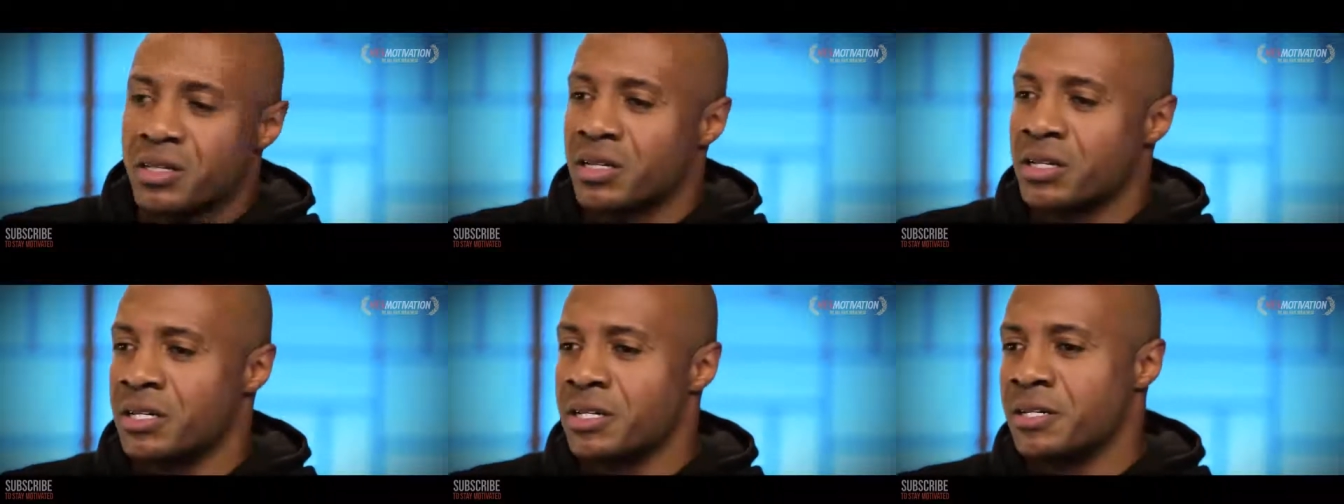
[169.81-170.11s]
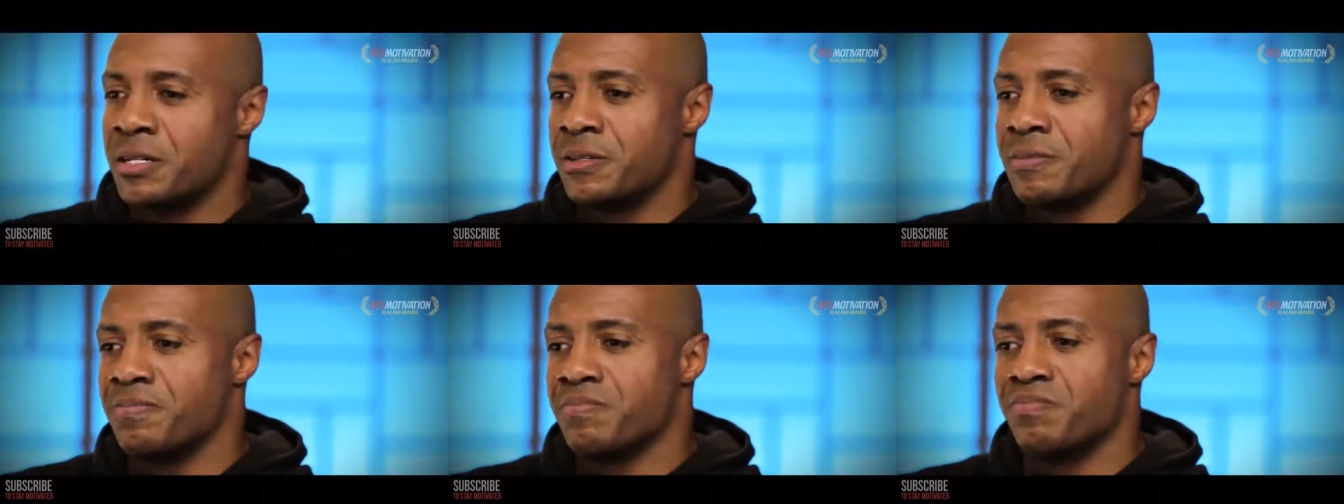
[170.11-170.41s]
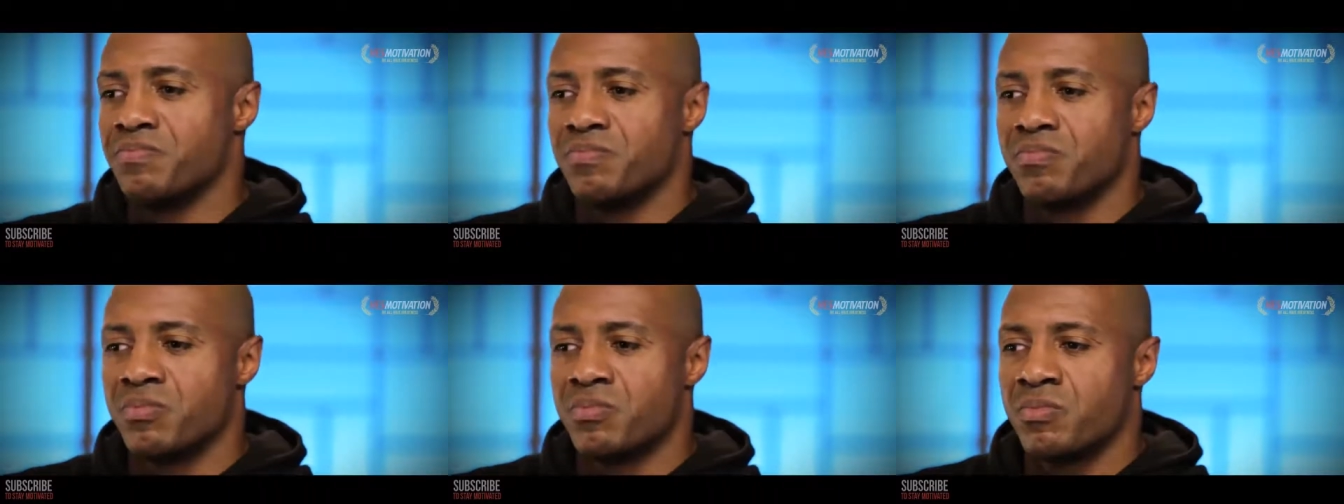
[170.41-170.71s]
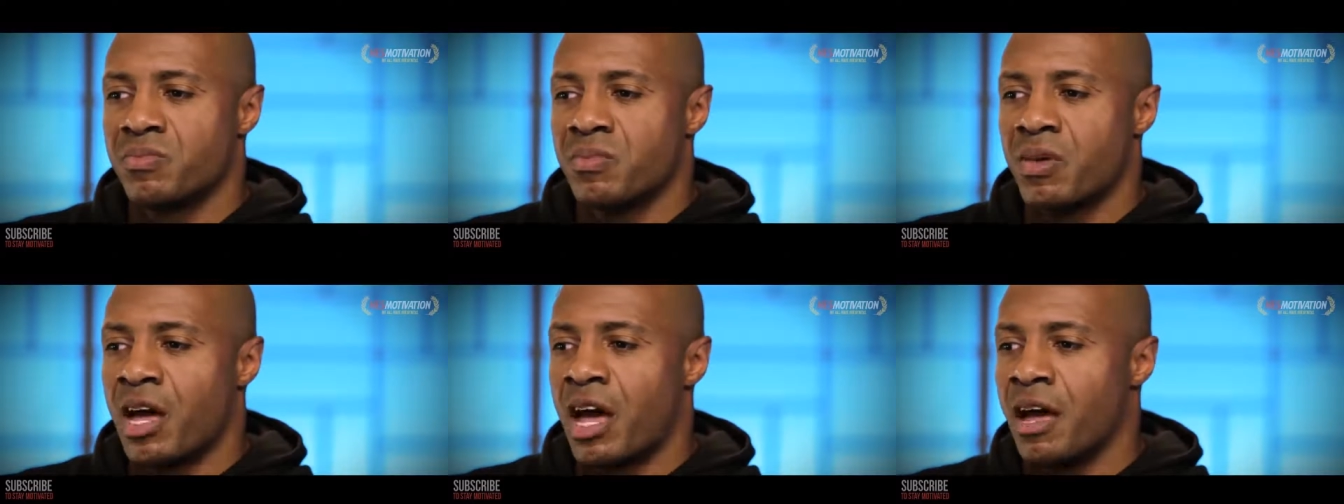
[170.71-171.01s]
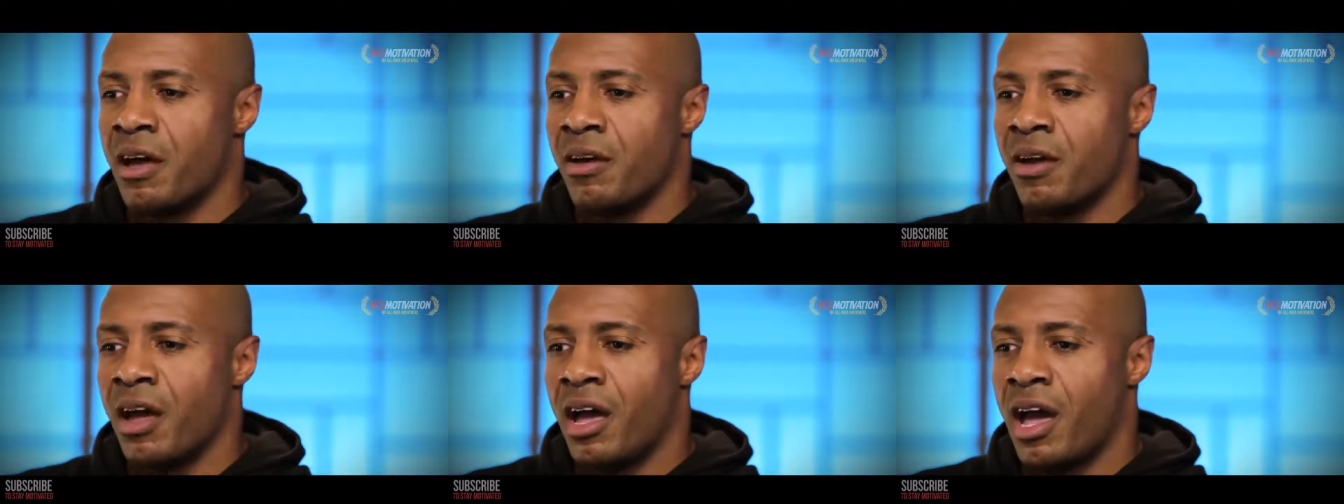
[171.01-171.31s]

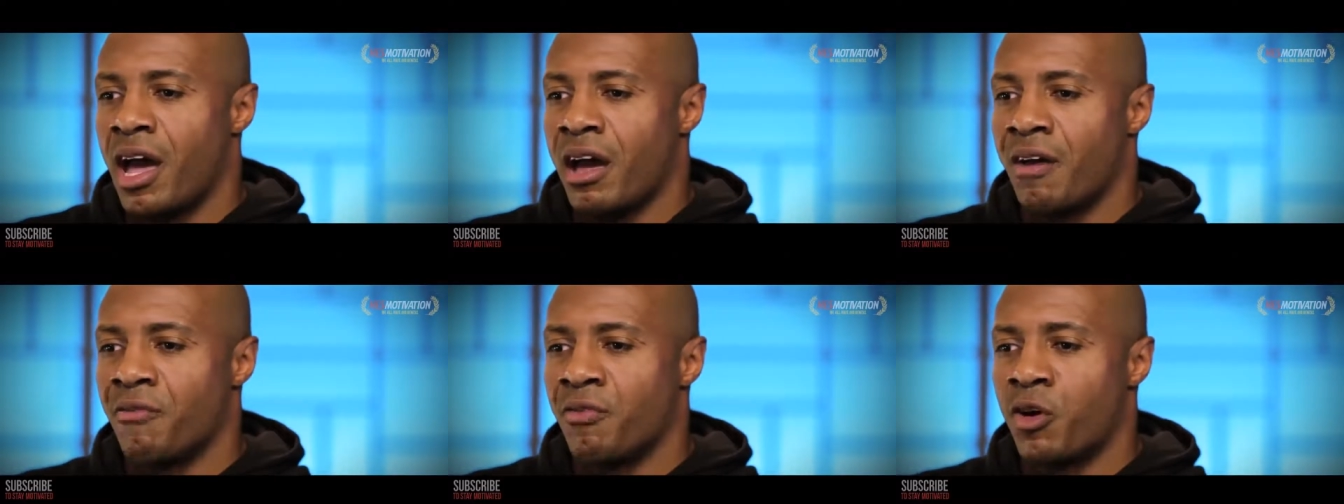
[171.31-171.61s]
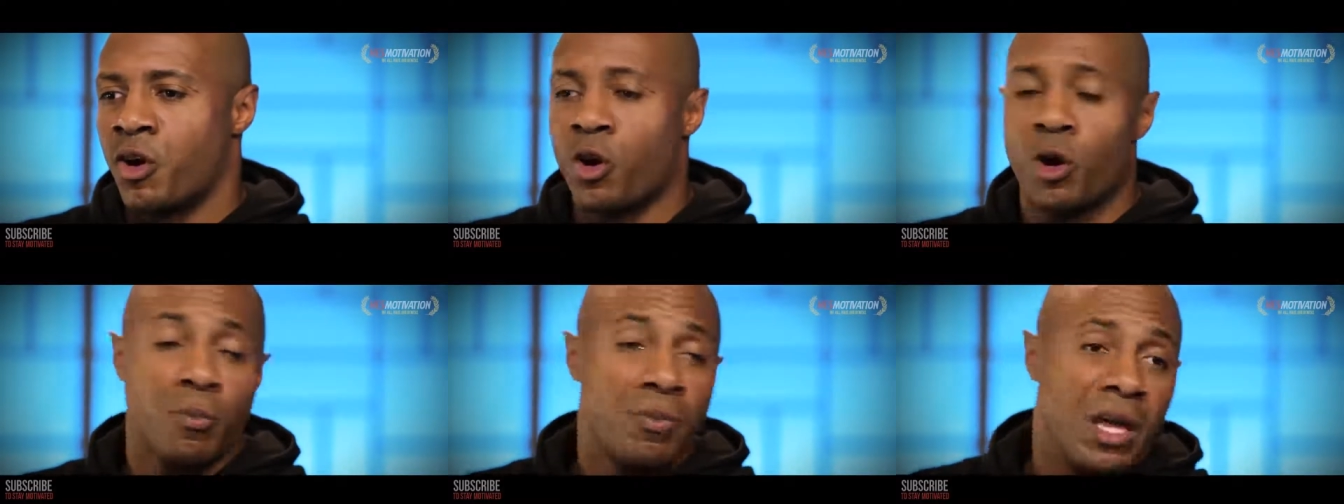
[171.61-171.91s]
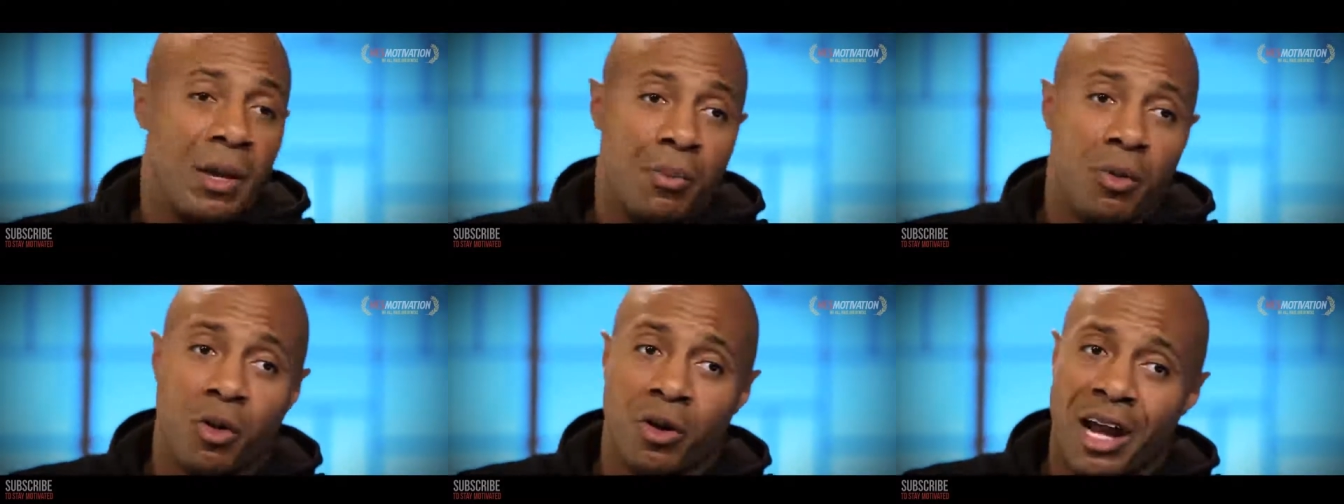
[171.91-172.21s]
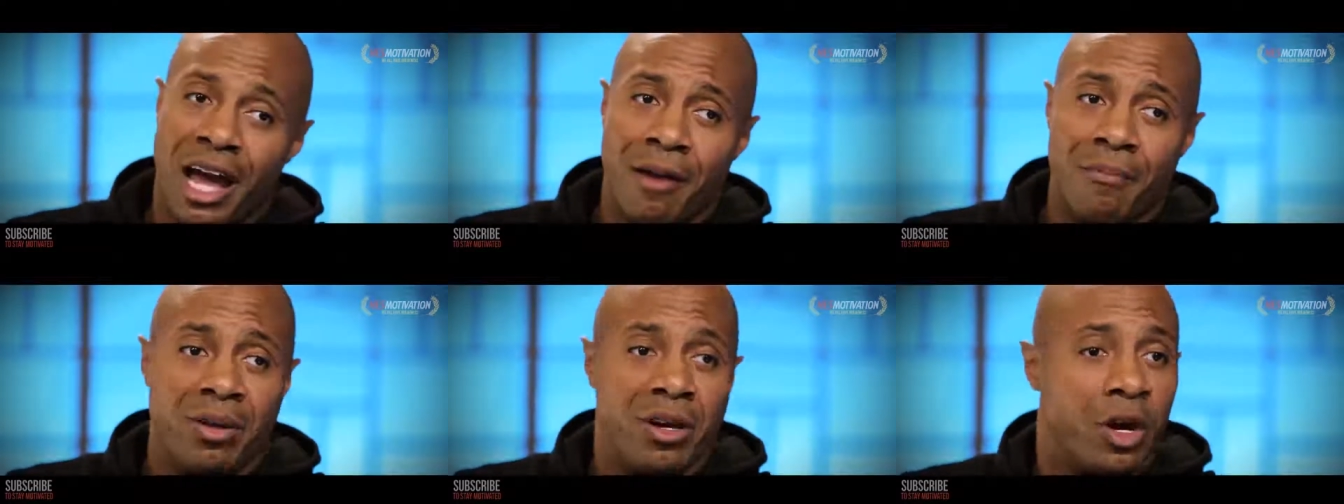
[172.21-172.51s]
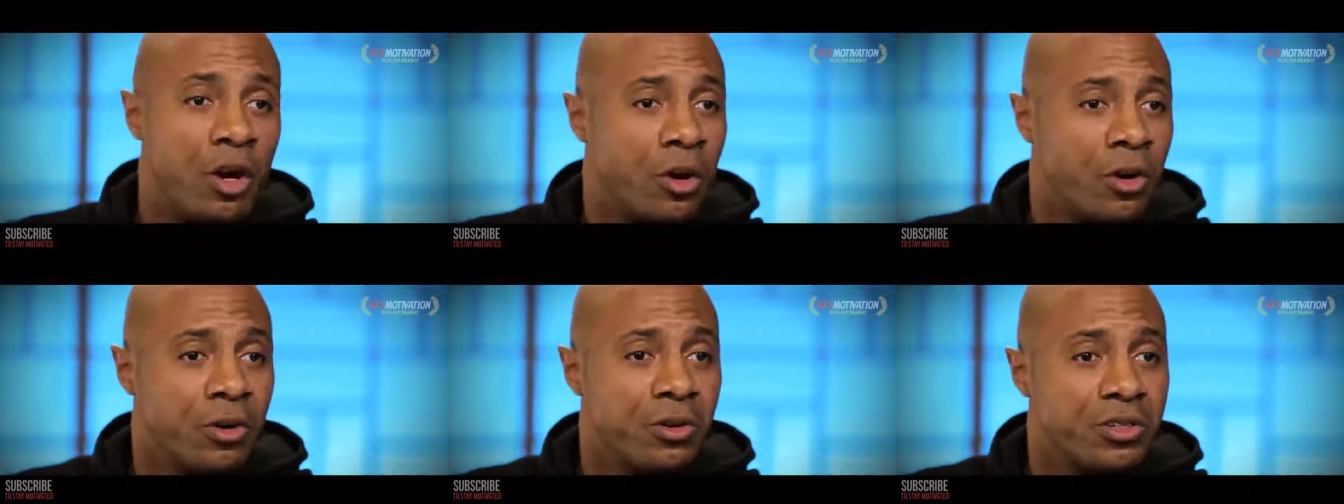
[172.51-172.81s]
I've hurt people and I've
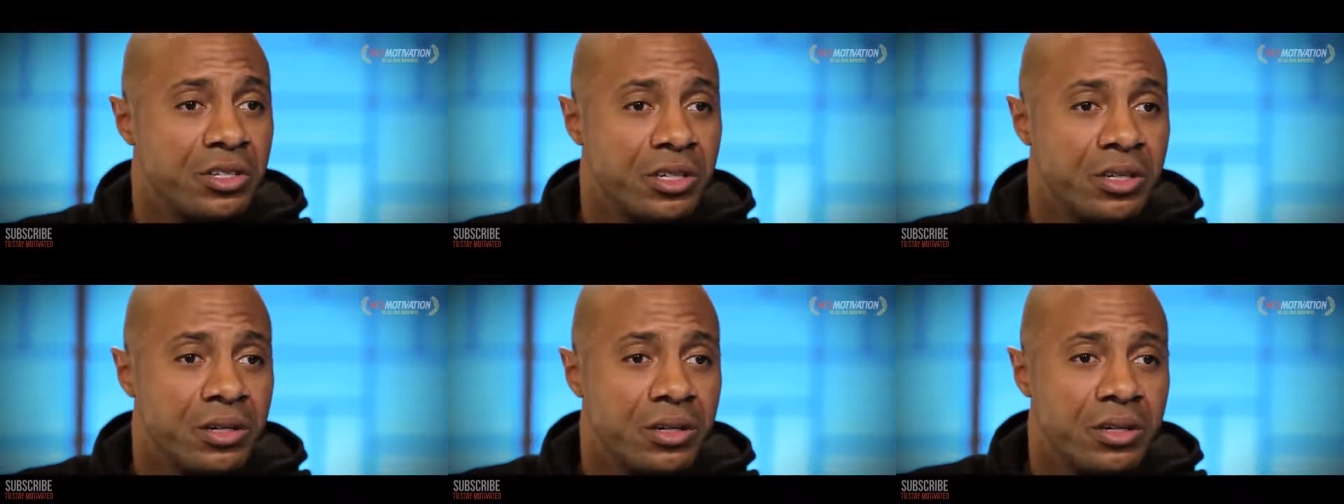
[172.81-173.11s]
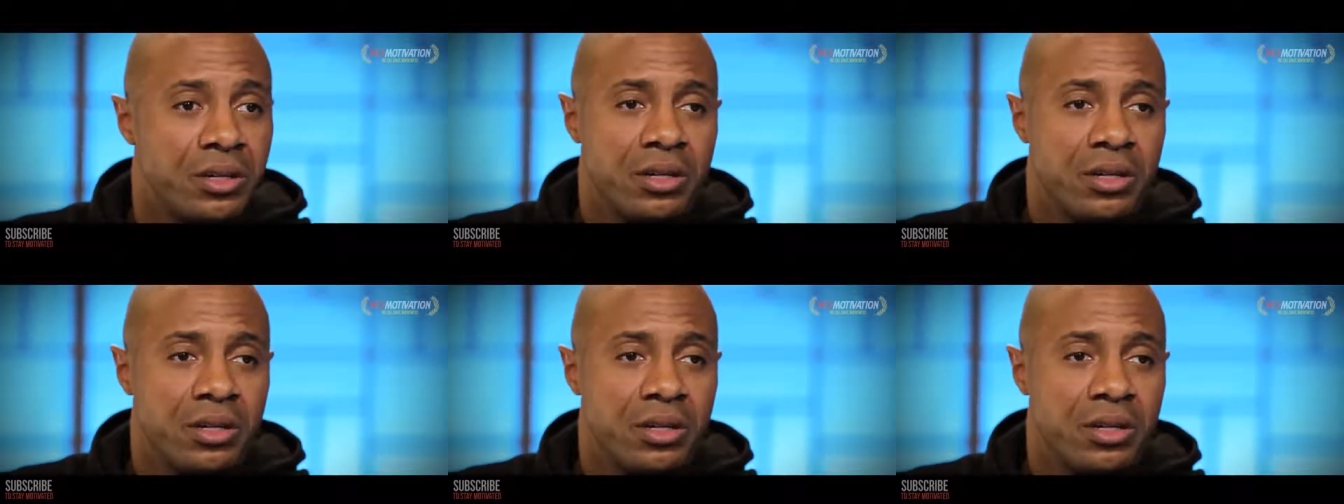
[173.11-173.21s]
been hurt.